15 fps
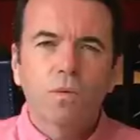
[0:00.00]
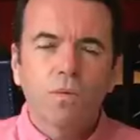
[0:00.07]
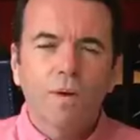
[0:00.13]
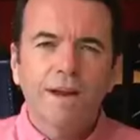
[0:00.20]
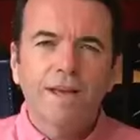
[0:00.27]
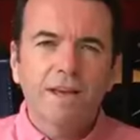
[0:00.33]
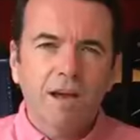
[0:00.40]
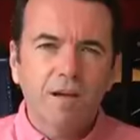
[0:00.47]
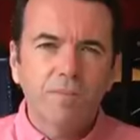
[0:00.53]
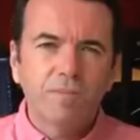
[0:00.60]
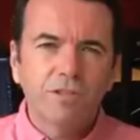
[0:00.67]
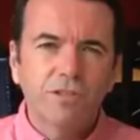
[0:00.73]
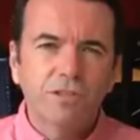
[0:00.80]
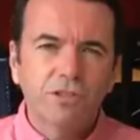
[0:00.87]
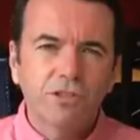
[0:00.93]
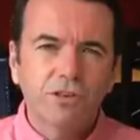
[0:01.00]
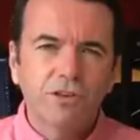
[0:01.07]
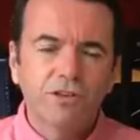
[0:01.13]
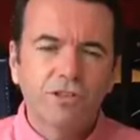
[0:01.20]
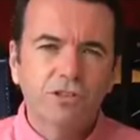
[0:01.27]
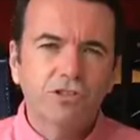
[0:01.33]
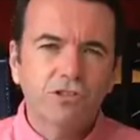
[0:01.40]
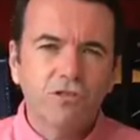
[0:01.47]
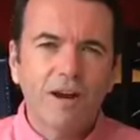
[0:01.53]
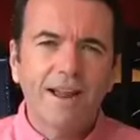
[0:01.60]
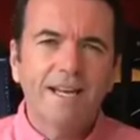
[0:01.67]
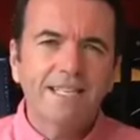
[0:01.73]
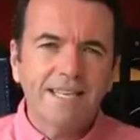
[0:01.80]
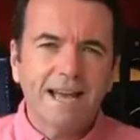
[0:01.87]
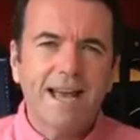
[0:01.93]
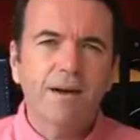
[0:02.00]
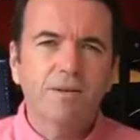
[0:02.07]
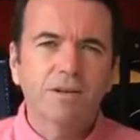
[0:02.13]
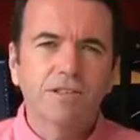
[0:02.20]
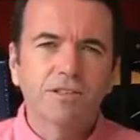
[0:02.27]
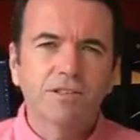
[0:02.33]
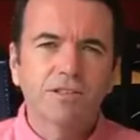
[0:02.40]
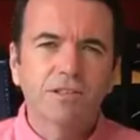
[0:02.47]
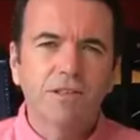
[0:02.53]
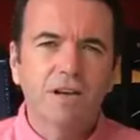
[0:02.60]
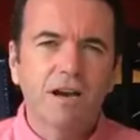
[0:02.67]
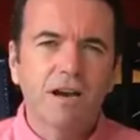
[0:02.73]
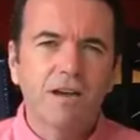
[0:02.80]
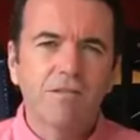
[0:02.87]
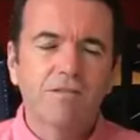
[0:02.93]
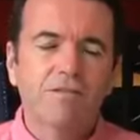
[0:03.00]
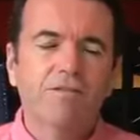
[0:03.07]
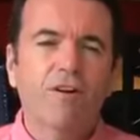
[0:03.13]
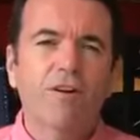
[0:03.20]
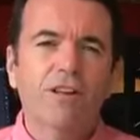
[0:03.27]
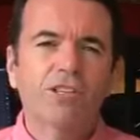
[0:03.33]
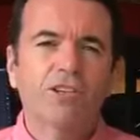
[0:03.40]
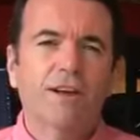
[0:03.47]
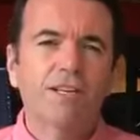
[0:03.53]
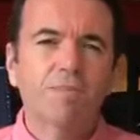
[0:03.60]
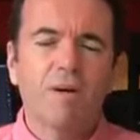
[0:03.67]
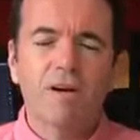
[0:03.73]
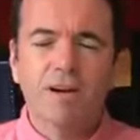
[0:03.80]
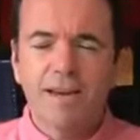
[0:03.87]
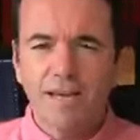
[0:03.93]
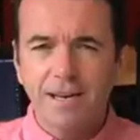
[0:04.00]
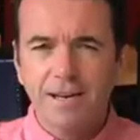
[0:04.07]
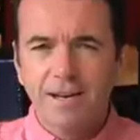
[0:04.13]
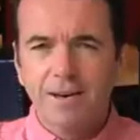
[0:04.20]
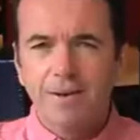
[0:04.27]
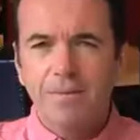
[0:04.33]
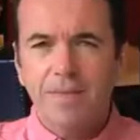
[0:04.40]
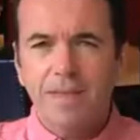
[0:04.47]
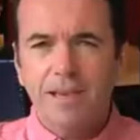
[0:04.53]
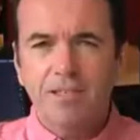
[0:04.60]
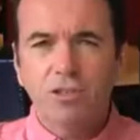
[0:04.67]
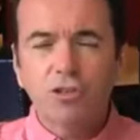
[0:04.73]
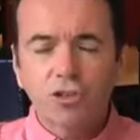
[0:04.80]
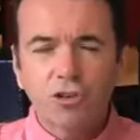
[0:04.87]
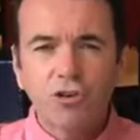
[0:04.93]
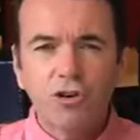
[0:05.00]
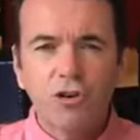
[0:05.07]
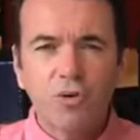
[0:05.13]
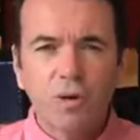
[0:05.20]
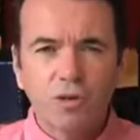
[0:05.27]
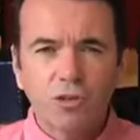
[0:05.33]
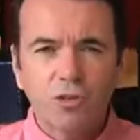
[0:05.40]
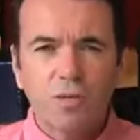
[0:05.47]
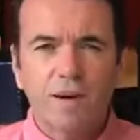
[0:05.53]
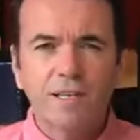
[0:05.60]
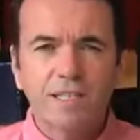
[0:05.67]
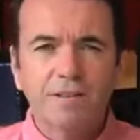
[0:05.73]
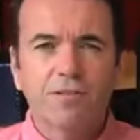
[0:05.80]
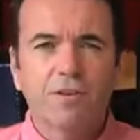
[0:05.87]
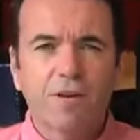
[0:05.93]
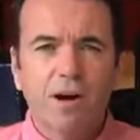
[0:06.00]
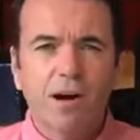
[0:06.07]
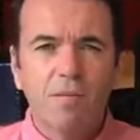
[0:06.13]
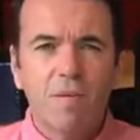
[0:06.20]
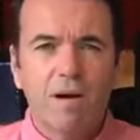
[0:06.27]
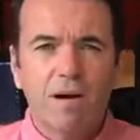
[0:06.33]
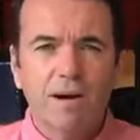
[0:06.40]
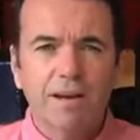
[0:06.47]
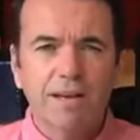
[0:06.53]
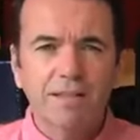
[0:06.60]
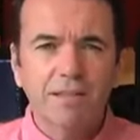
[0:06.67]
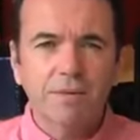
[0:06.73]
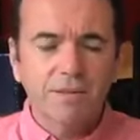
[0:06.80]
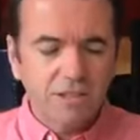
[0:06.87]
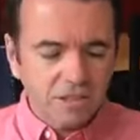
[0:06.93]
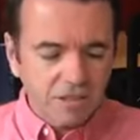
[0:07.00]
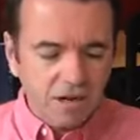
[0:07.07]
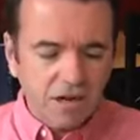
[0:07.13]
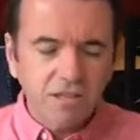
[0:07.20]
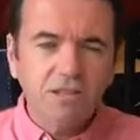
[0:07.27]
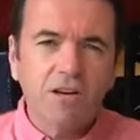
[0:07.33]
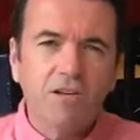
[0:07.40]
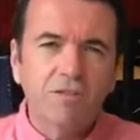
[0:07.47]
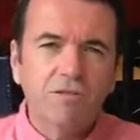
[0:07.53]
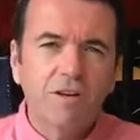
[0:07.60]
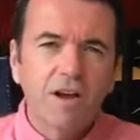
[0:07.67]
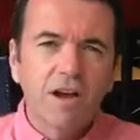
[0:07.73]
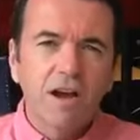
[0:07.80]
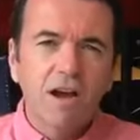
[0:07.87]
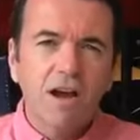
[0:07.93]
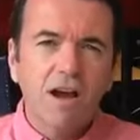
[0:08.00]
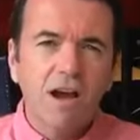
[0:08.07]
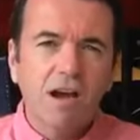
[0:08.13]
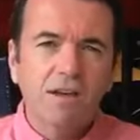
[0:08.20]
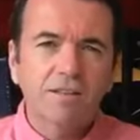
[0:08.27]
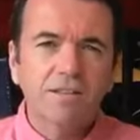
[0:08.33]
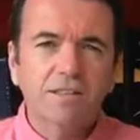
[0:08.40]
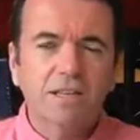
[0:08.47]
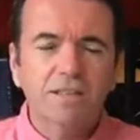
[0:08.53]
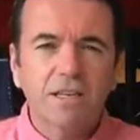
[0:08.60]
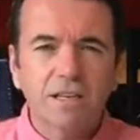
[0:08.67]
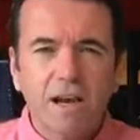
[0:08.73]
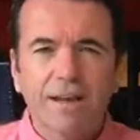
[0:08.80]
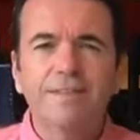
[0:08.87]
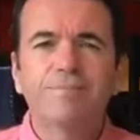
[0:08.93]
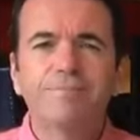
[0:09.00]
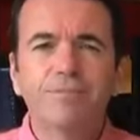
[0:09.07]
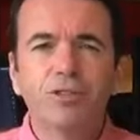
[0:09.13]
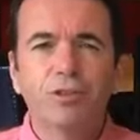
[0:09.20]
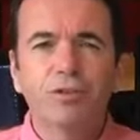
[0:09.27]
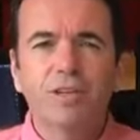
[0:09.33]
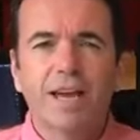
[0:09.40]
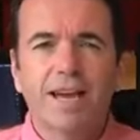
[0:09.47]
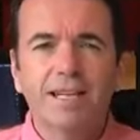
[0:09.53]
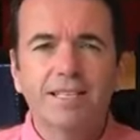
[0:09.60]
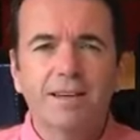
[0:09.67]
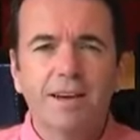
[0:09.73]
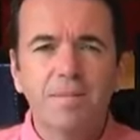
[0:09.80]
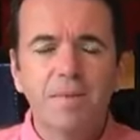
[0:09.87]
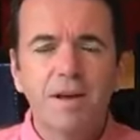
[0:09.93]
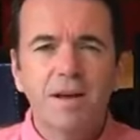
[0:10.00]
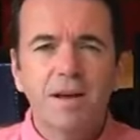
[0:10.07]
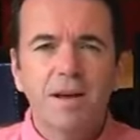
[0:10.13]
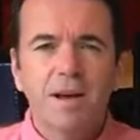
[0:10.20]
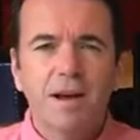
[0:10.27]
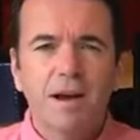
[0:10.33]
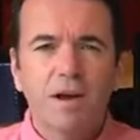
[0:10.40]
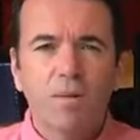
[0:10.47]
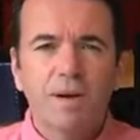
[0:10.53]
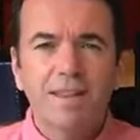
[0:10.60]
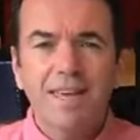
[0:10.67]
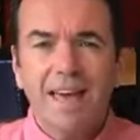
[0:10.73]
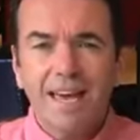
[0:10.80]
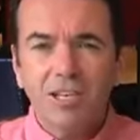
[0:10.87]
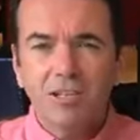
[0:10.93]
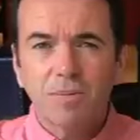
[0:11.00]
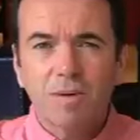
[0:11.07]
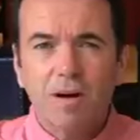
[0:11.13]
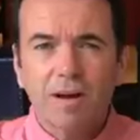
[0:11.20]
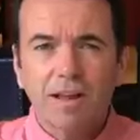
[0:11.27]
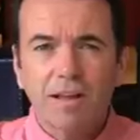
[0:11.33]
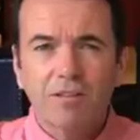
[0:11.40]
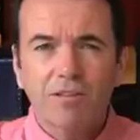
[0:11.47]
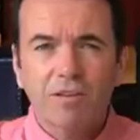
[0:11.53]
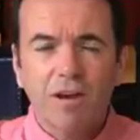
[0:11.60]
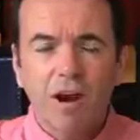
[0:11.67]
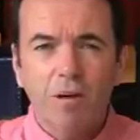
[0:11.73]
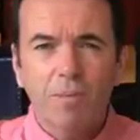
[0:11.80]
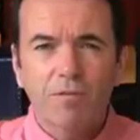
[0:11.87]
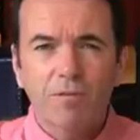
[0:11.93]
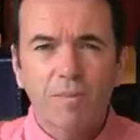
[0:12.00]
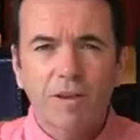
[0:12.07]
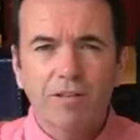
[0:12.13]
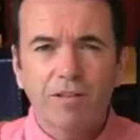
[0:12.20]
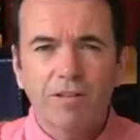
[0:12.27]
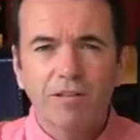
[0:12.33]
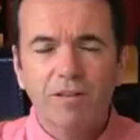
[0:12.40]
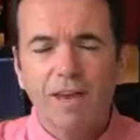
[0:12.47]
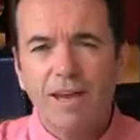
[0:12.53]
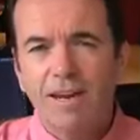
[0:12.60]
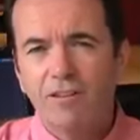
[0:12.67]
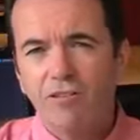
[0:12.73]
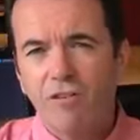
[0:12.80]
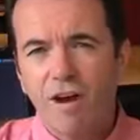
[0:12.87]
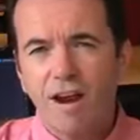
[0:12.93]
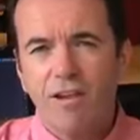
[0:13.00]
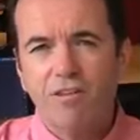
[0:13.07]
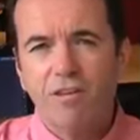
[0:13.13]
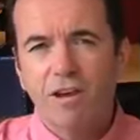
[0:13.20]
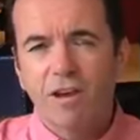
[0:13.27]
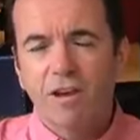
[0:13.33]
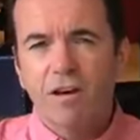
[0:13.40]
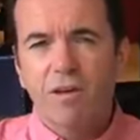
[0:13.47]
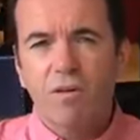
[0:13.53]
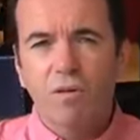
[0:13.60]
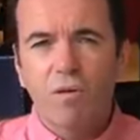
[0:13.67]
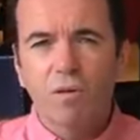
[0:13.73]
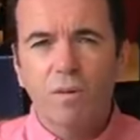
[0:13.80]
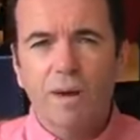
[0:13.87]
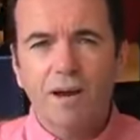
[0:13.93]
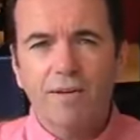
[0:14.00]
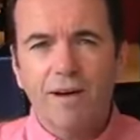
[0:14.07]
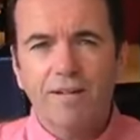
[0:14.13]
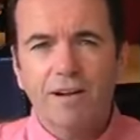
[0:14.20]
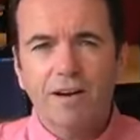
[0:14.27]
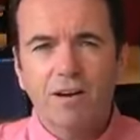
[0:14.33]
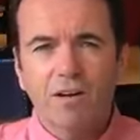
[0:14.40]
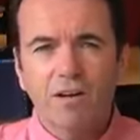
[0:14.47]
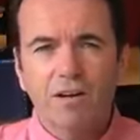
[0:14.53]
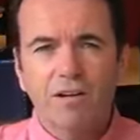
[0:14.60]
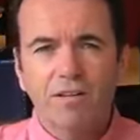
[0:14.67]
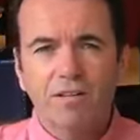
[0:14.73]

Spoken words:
When it comes to trading hours, foreign exchange market is a true 24-hour market. So it starts off Sunday night, UK time, when the Asian markets open for business, and it trades all the way around the clock